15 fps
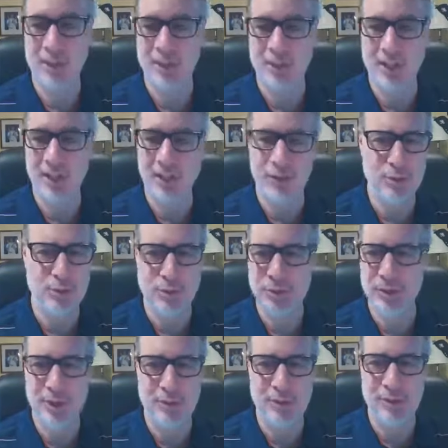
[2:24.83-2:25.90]
There's a lot of tools,
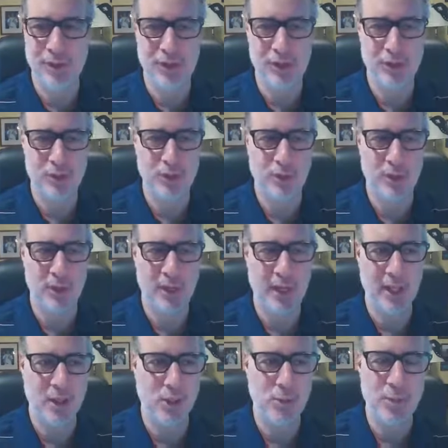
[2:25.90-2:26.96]
obviously, you can use working
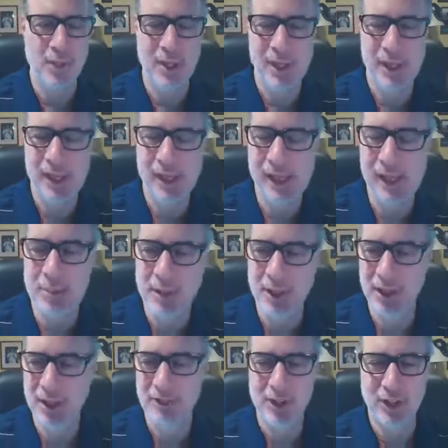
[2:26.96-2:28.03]
at home, um, and a
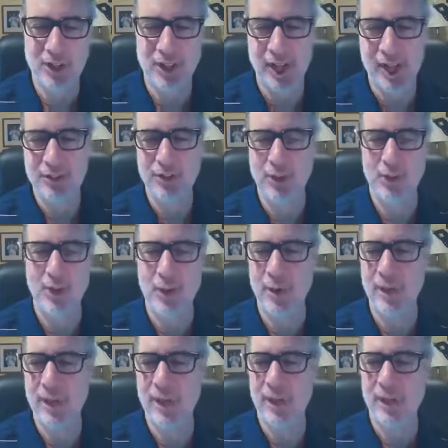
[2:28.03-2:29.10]
lot of our clients are
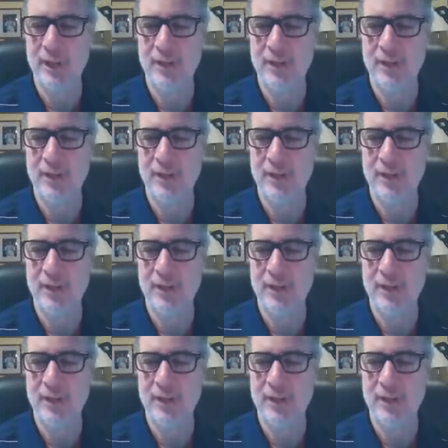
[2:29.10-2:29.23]
going